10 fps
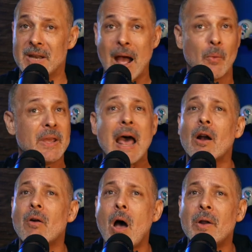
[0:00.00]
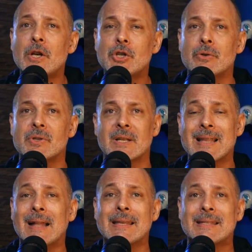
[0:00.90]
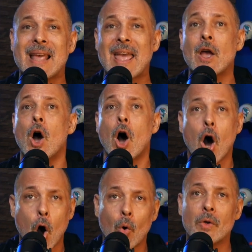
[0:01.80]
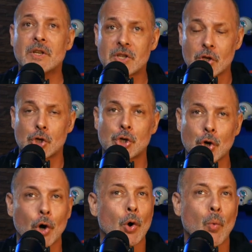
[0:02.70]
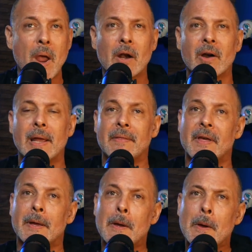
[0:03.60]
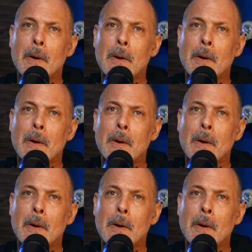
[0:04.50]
Now, we got our own issues. It's not to say, oh, this is a sure win or anything,